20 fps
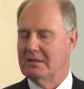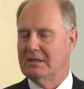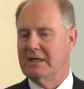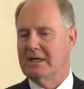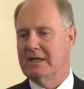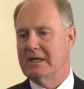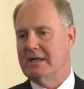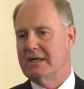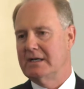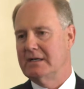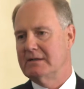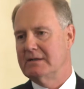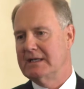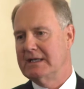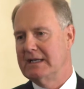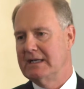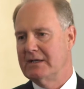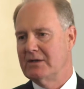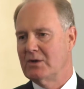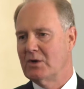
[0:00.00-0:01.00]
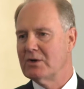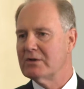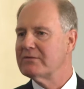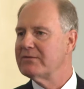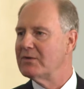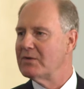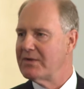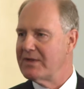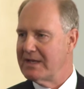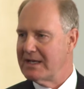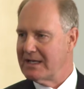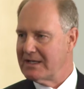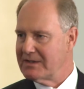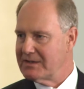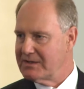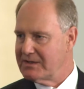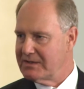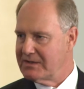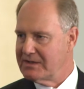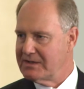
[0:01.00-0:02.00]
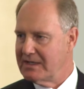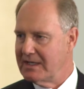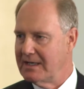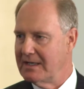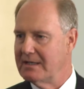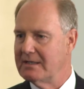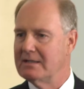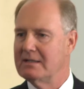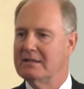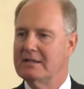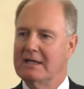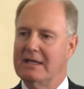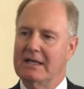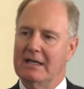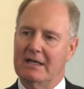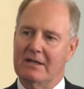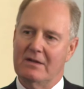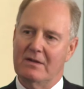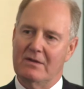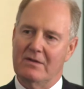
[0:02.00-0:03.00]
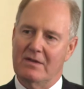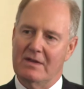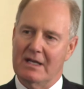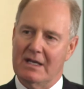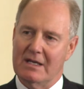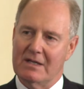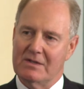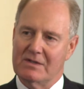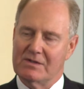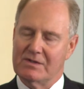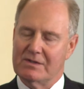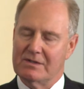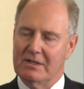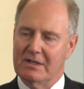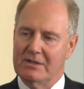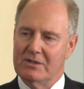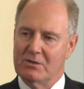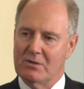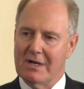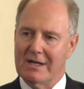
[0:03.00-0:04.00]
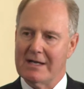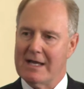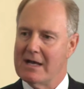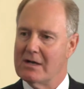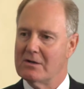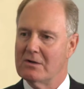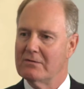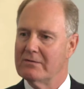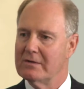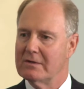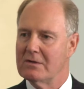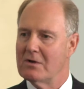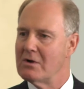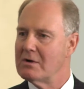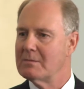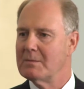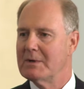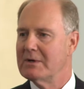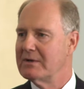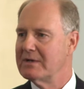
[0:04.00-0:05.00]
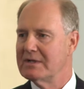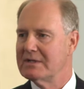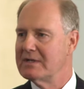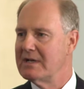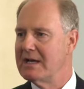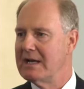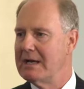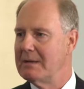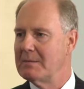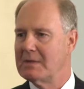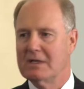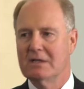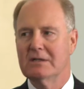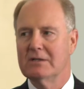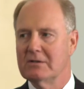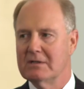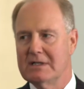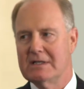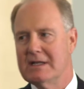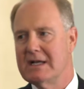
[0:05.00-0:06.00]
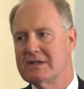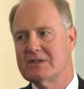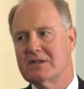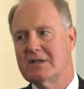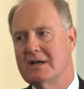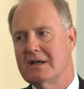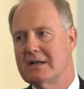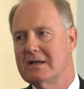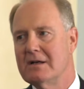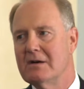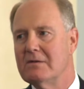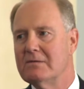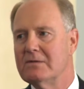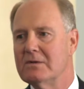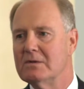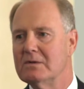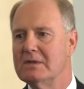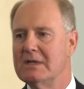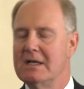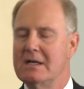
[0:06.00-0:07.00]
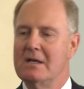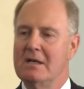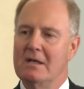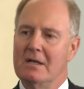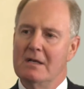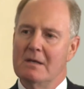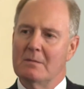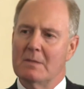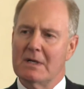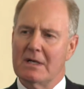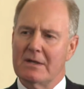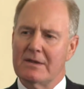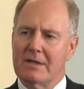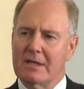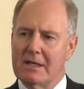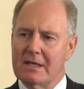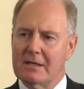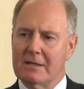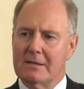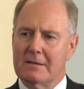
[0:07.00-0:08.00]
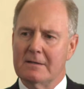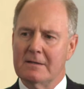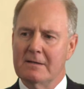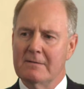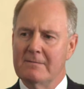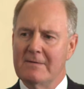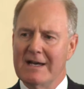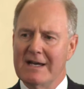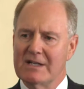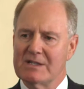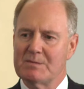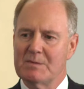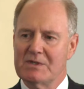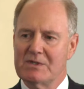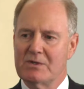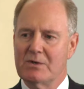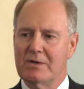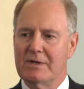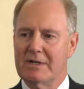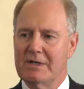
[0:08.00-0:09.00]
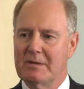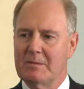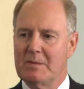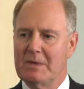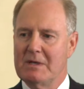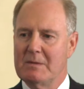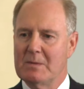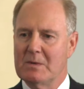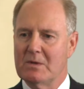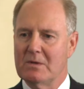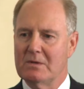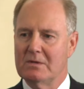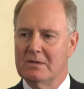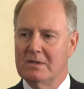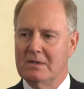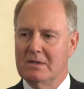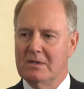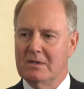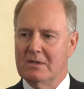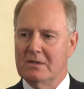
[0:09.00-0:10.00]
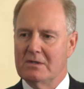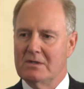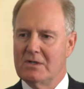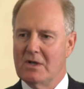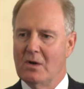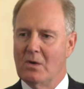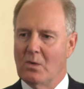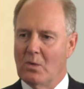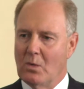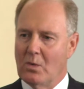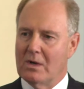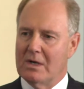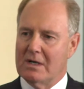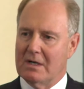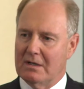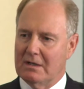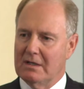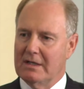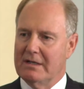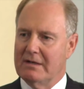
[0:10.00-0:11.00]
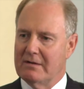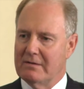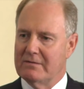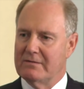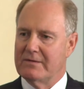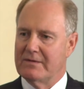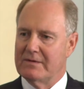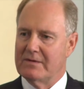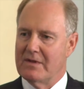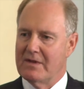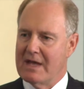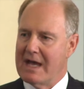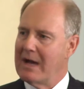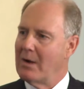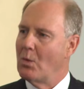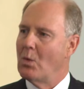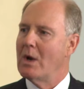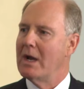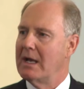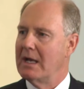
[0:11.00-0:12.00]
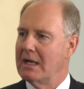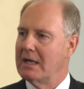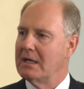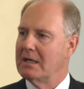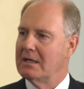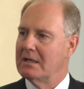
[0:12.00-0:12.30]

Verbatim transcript: uh, and hurtful things said and things uh, drug out over a long period of time. Clearly that's not helpful. But I think the vast majority of people don't want to live that way.